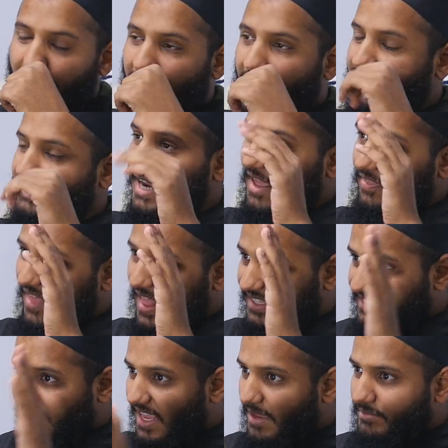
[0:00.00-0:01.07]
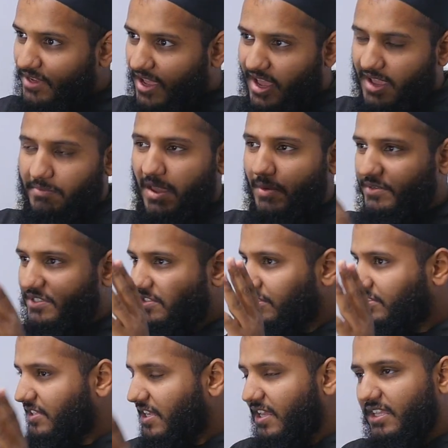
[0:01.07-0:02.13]
He said, that same time, I was
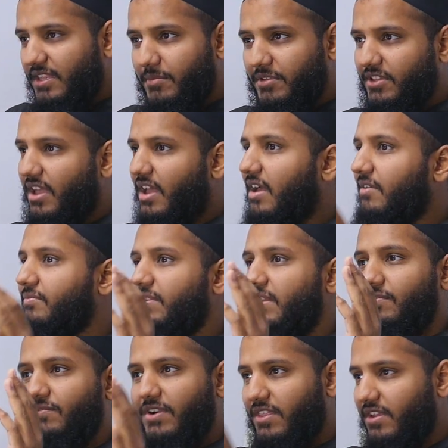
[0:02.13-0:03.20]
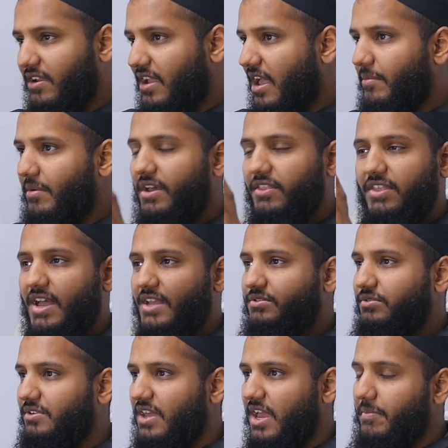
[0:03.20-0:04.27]
still sitting in the mataf in front of the Kaaba at the
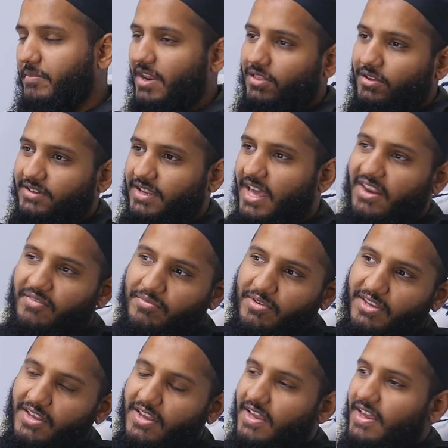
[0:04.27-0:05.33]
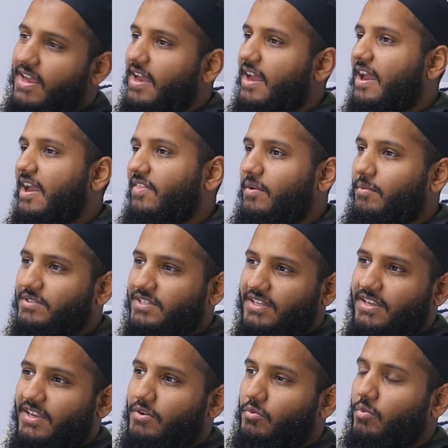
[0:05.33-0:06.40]
Hajj time, and I looked ahead of me, and there was a
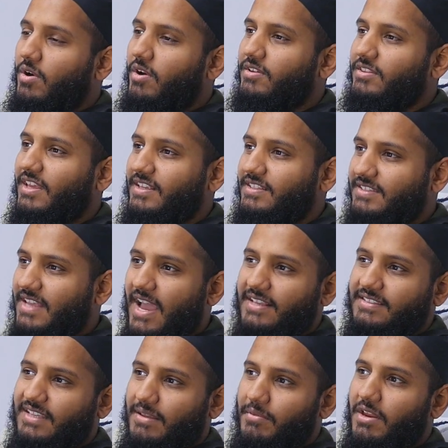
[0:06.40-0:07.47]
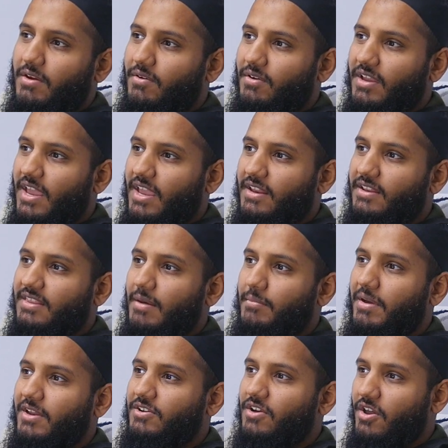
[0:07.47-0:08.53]
kid wearing the exact same hearing aid that
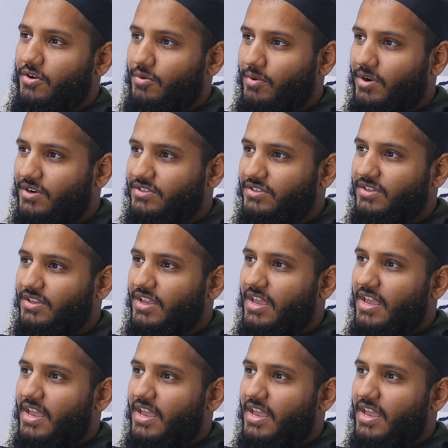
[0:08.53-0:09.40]
my daughter wears.